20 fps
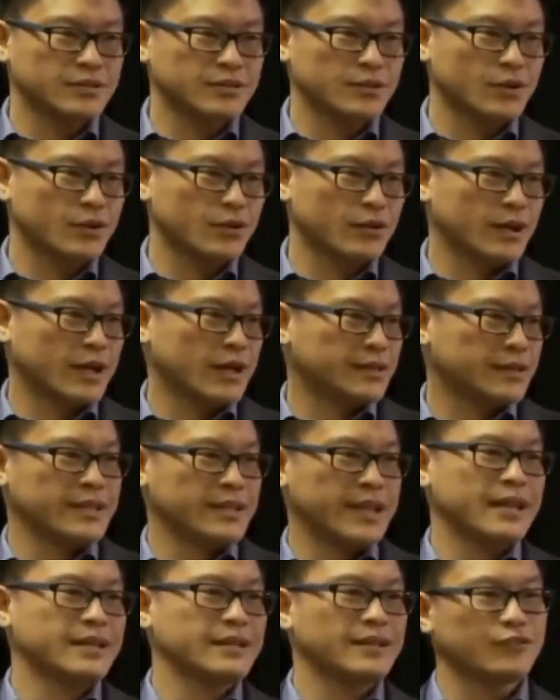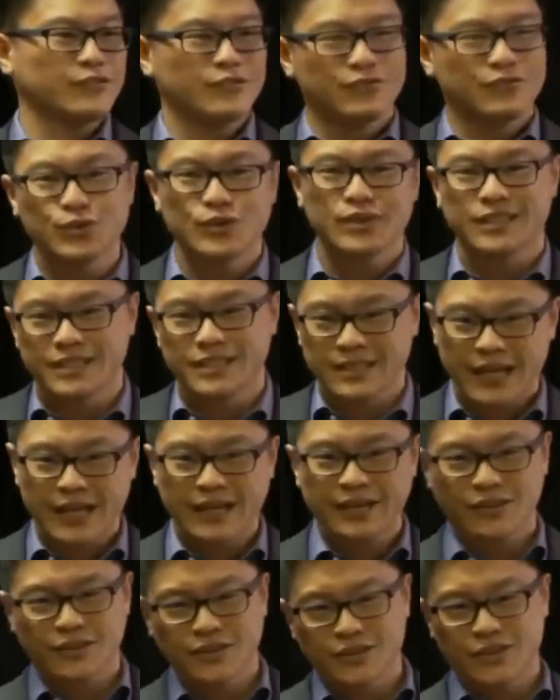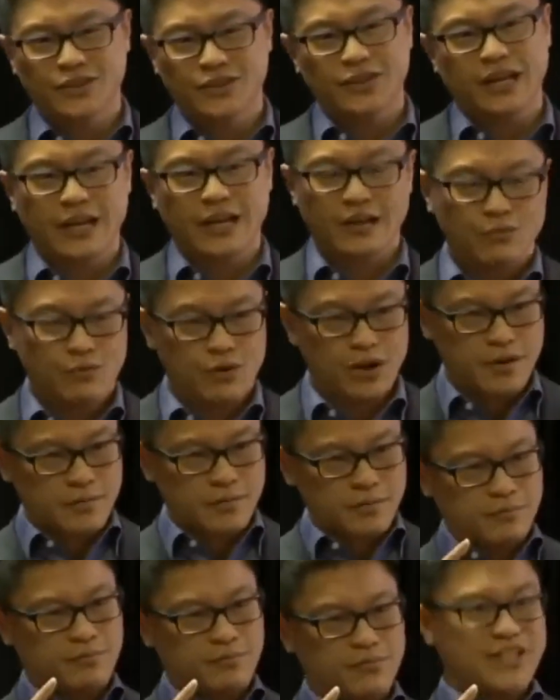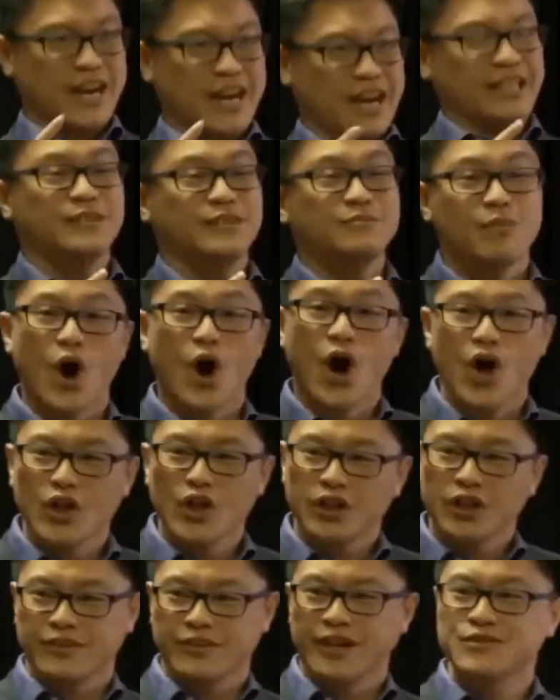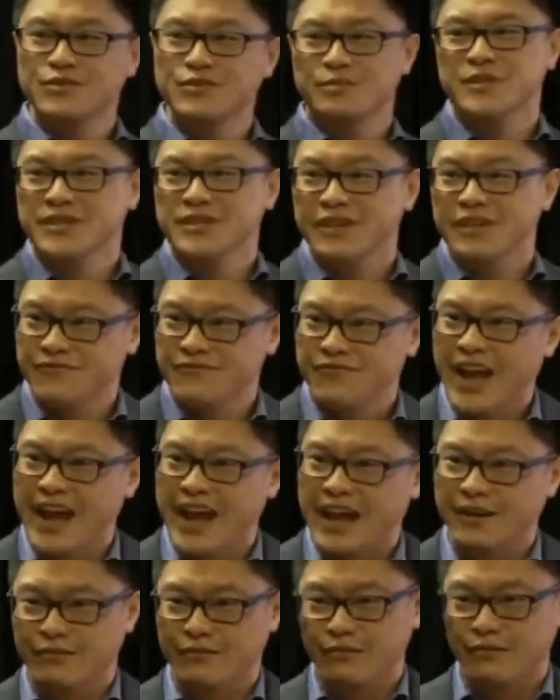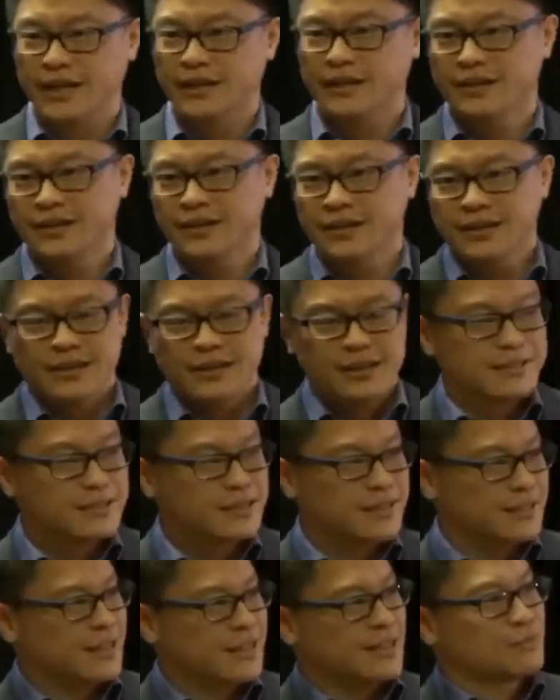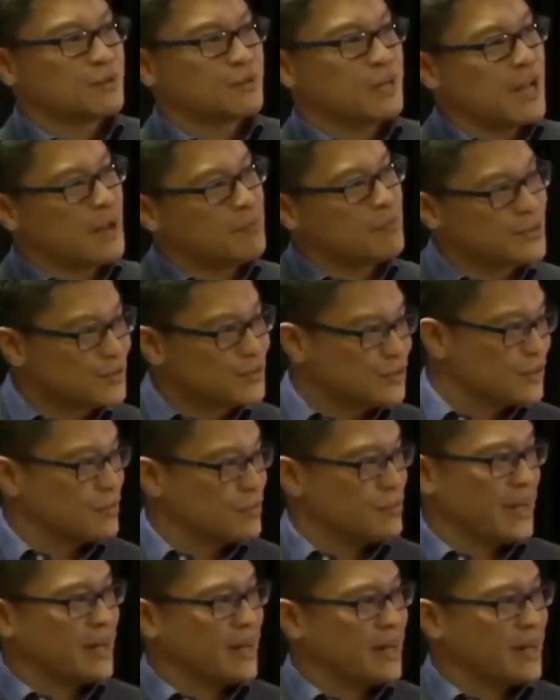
So at the end of a few of these cycles, you're like one giant ball of 100% fat, right? It's like that's what happens to the